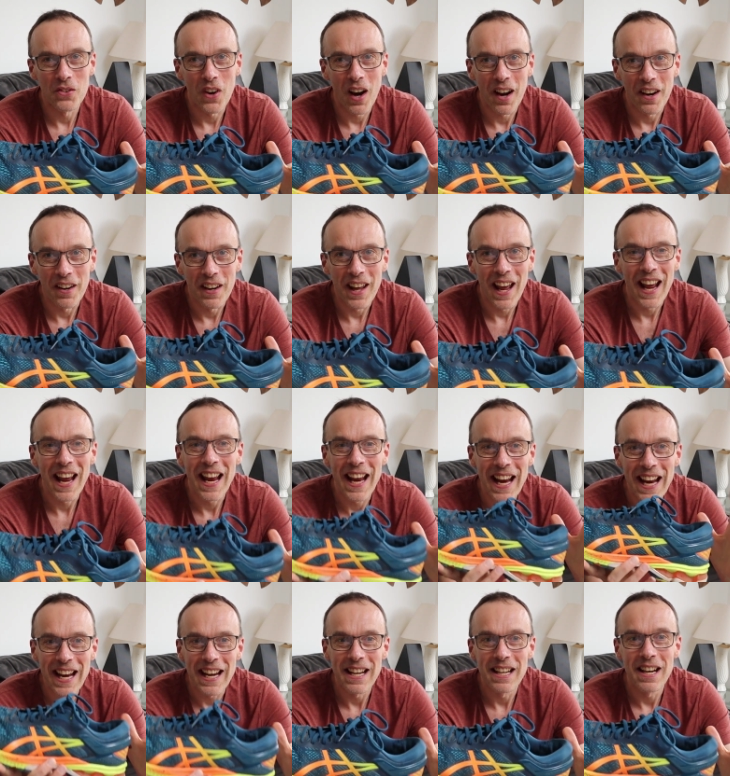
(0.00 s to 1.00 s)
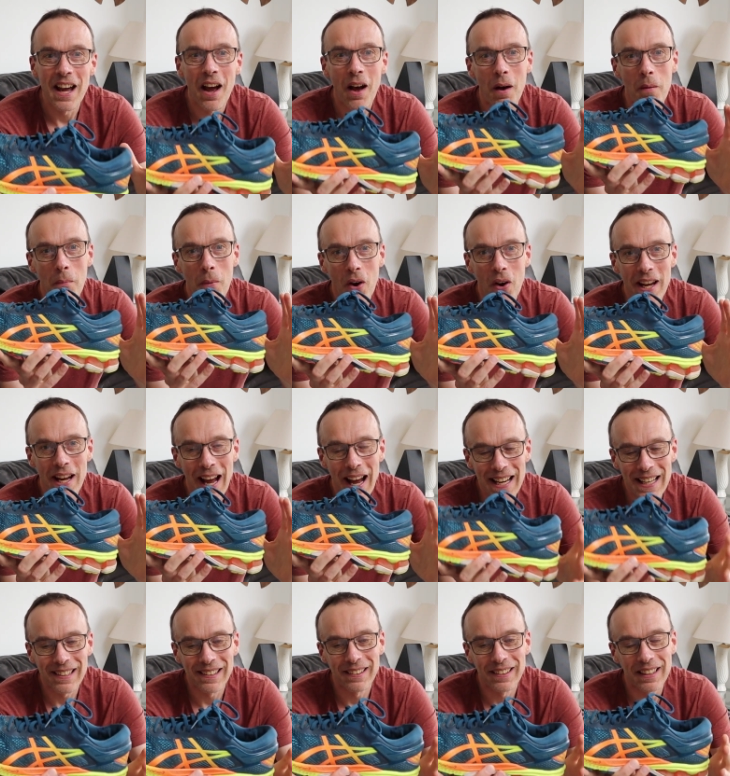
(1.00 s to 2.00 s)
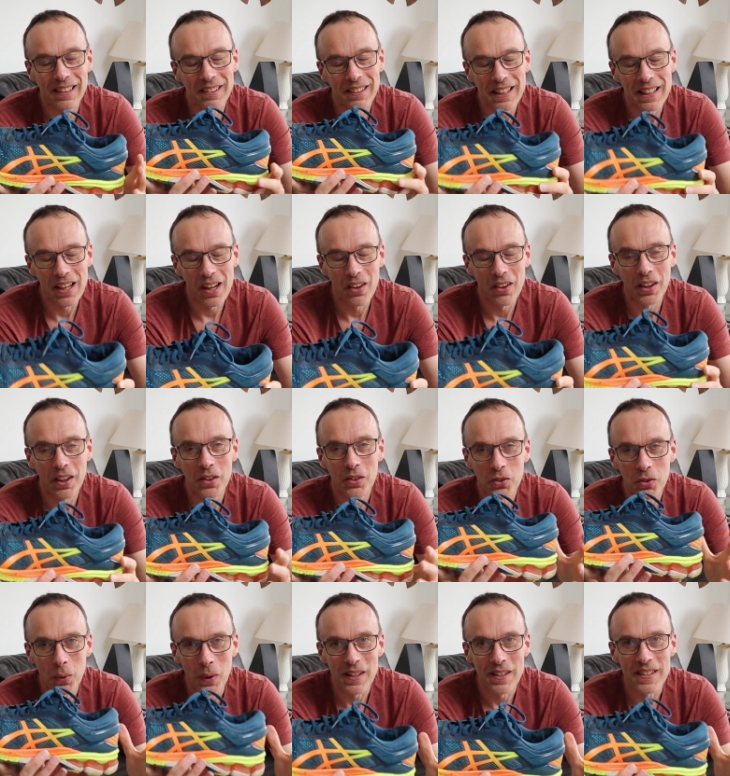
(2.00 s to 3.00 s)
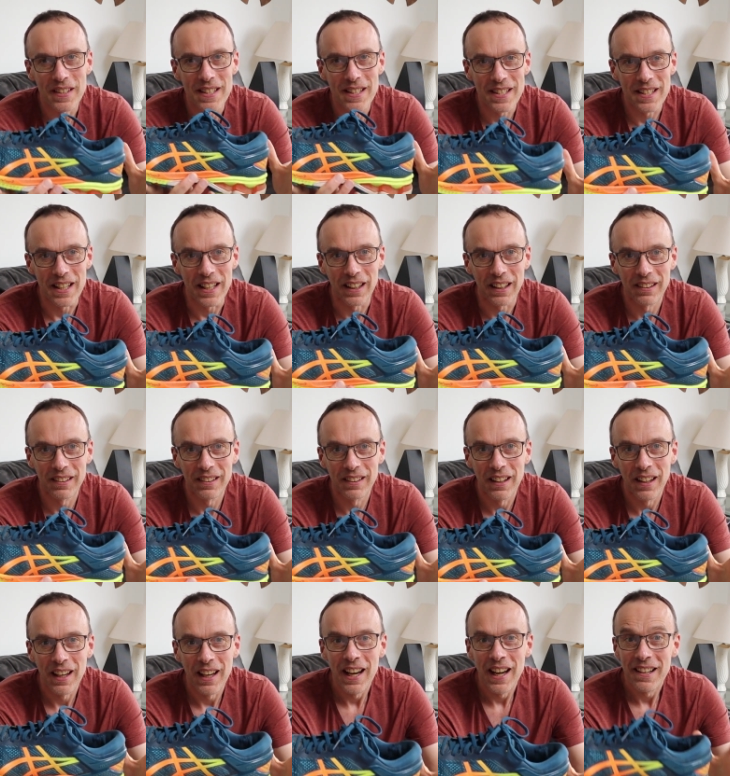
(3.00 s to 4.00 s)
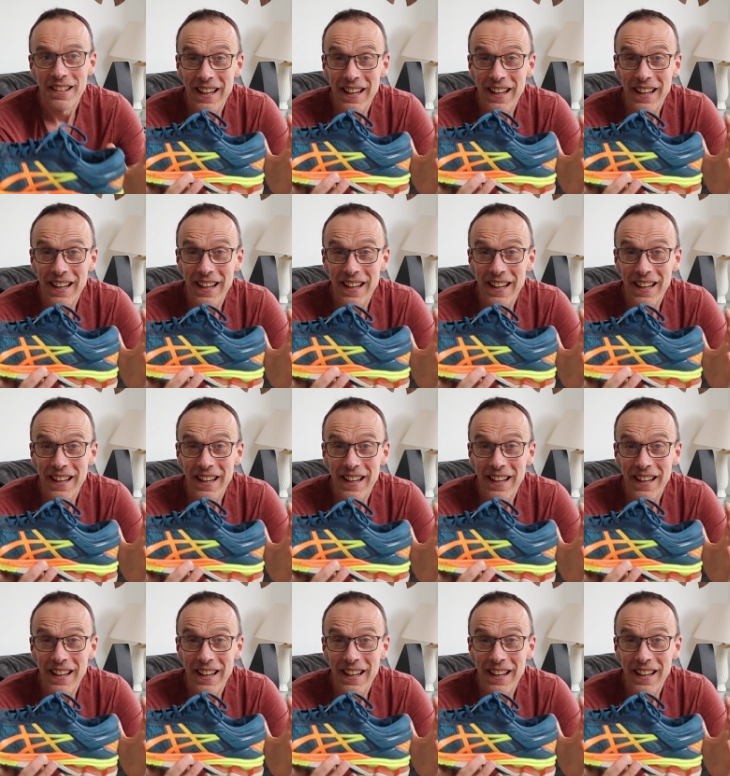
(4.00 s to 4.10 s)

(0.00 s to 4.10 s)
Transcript: run in my ASICS Kayano 26,